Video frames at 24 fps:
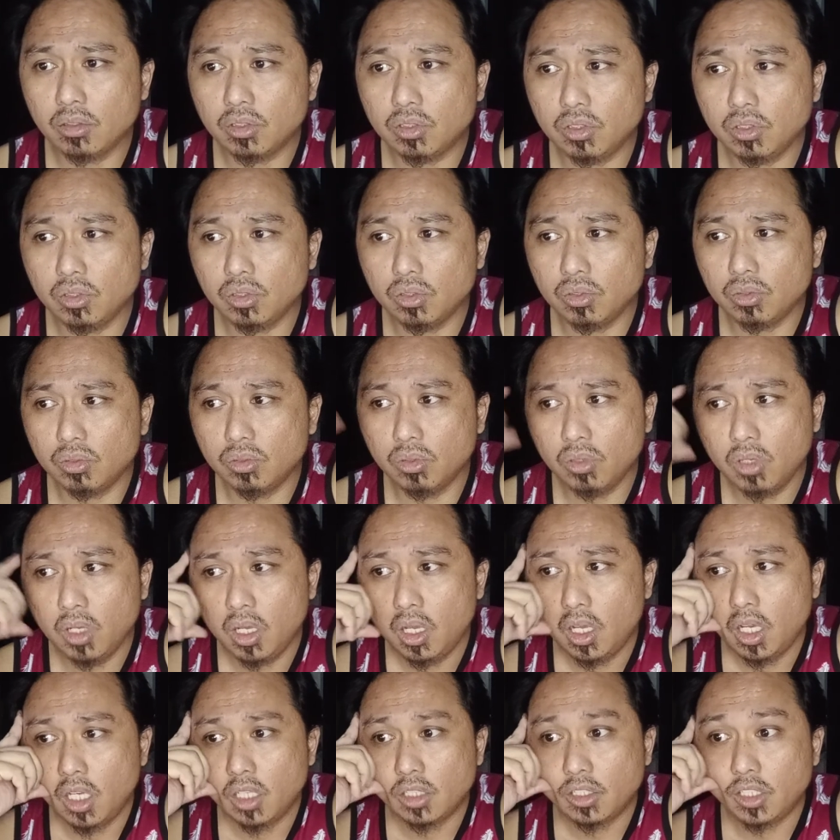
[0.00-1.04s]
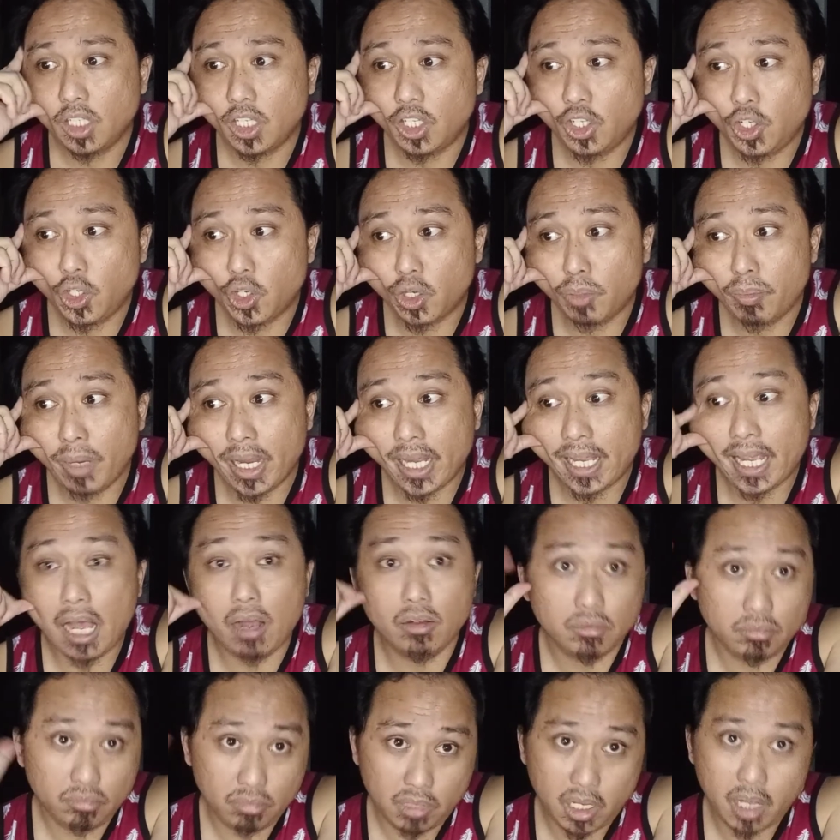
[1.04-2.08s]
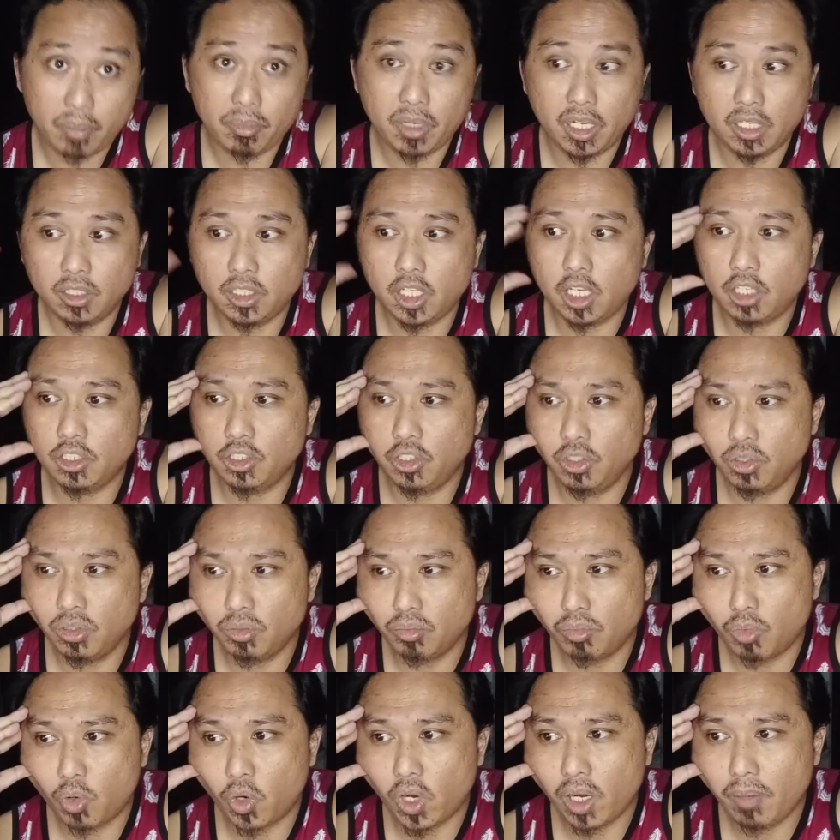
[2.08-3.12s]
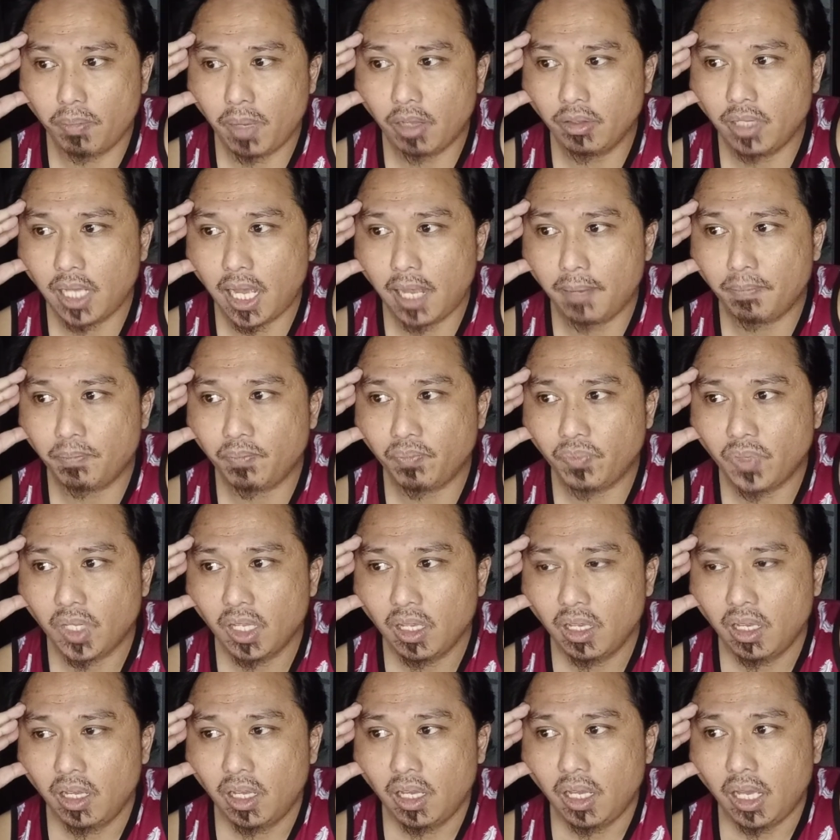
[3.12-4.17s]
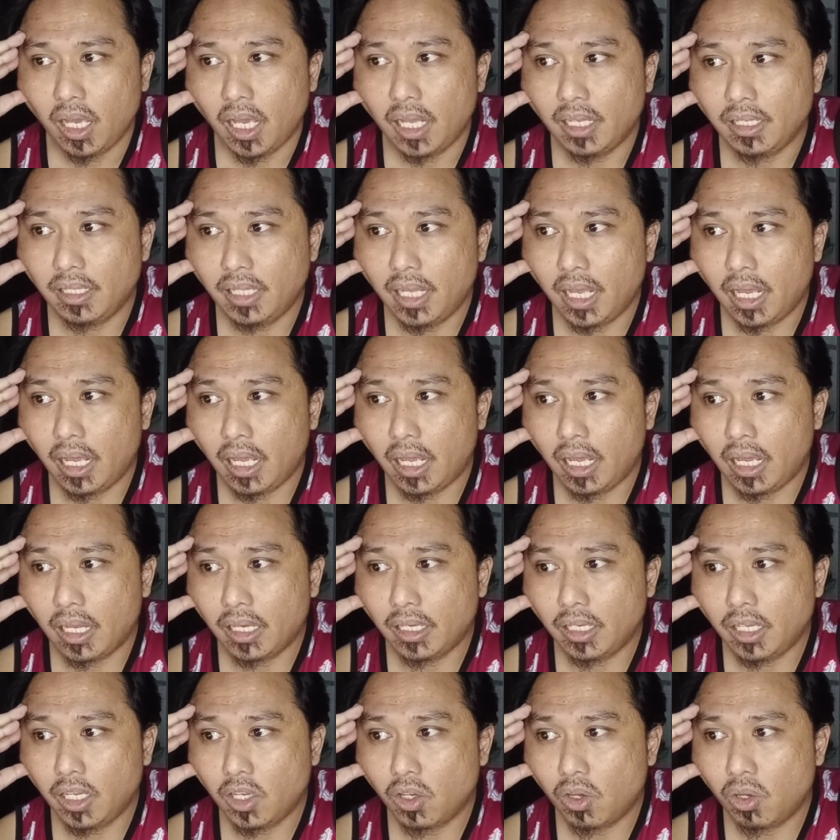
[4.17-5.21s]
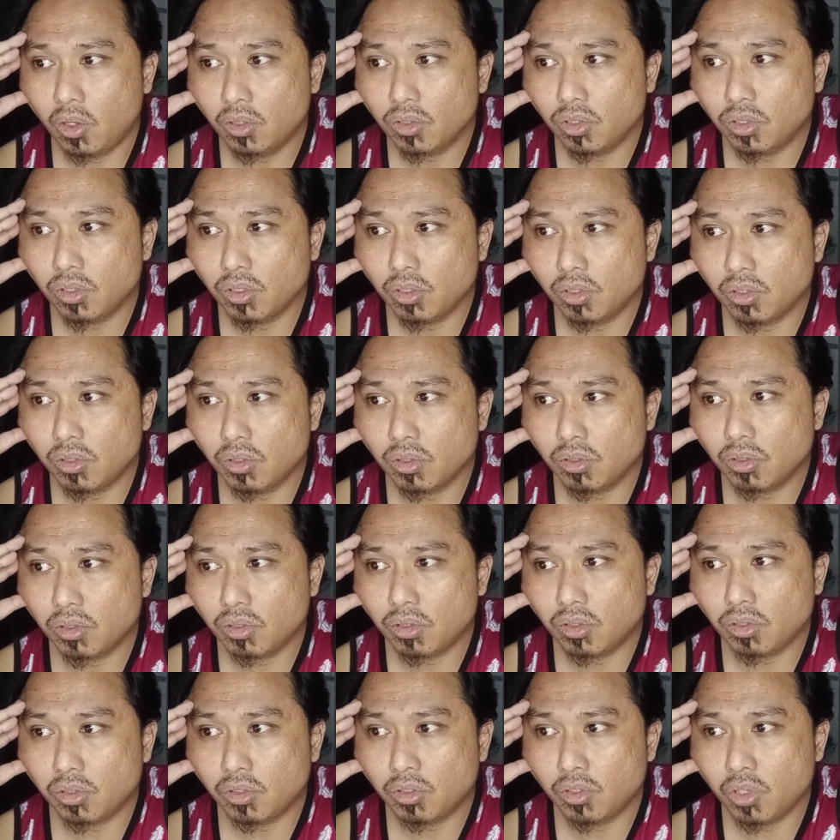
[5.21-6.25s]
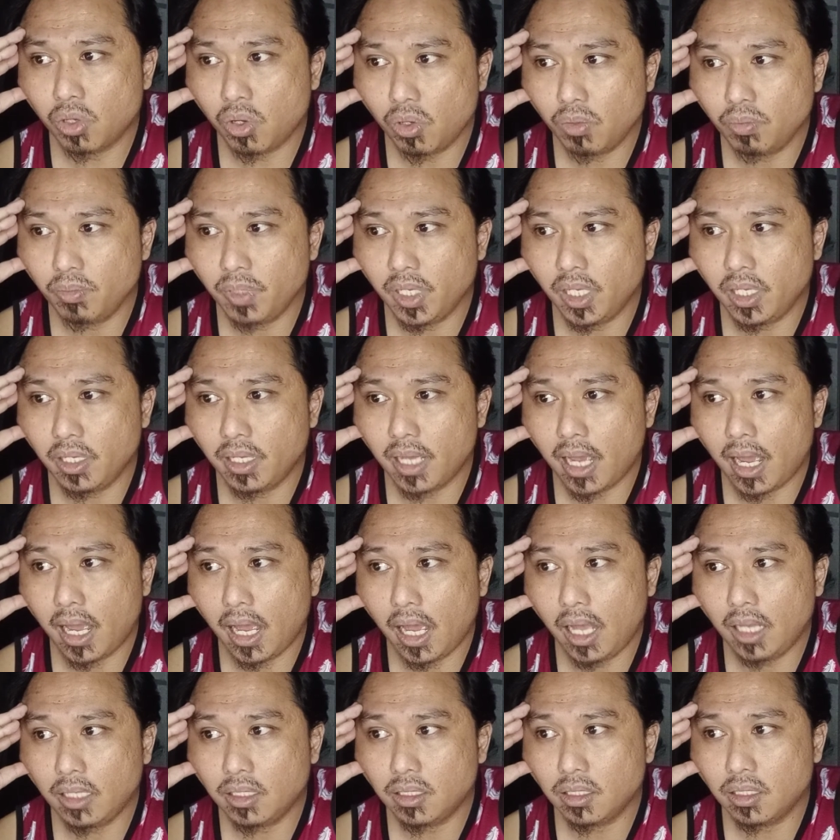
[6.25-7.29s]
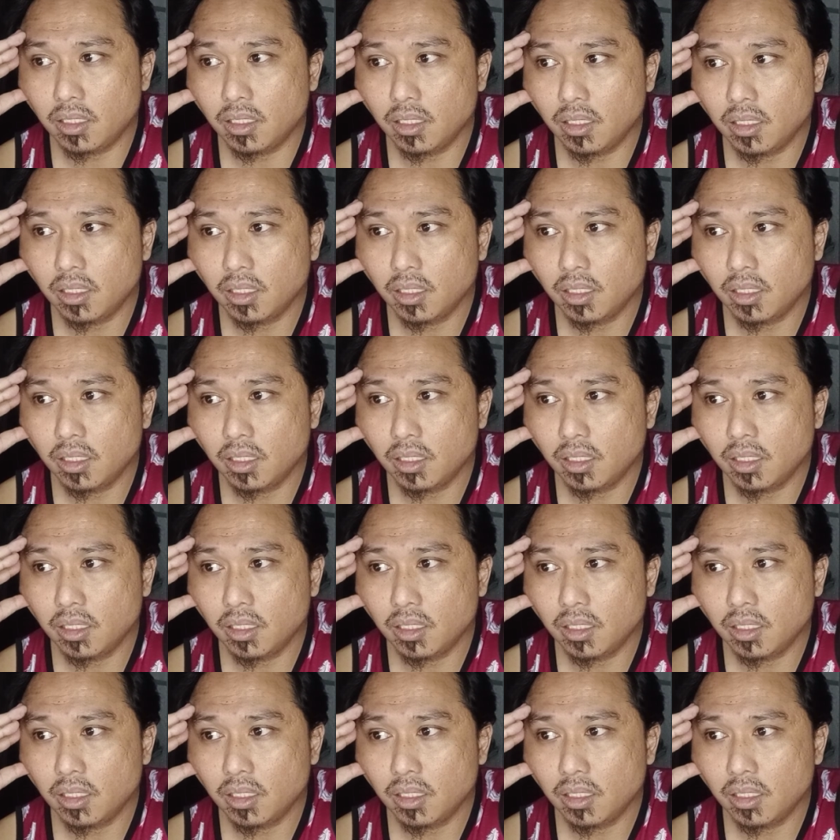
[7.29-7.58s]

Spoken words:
to secure my account. I'm gonna tell you more about that. And then they also told me that